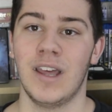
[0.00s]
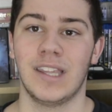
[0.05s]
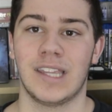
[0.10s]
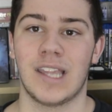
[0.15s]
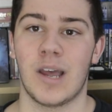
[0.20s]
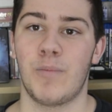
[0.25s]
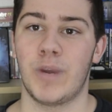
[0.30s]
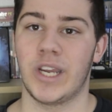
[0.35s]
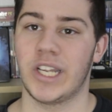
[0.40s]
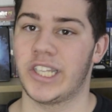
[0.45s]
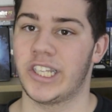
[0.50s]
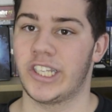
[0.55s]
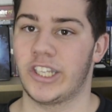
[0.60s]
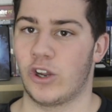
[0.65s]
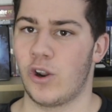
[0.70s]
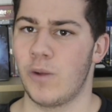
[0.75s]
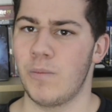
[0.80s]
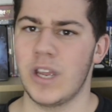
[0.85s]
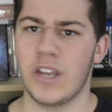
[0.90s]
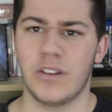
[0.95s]
that makes
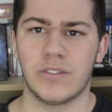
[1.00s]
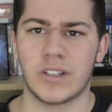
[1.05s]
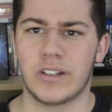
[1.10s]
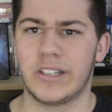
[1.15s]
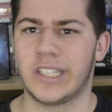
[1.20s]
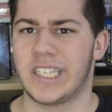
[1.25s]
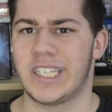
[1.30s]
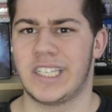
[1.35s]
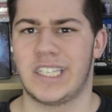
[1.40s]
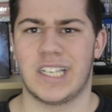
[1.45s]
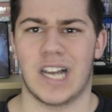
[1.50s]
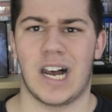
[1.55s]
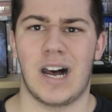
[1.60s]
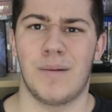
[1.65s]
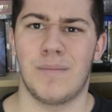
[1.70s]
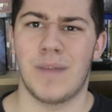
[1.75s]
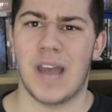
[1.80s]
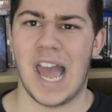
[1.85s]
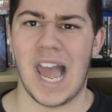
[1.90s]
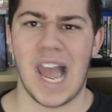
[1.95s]
so many of those
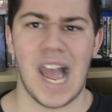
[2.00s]
dumb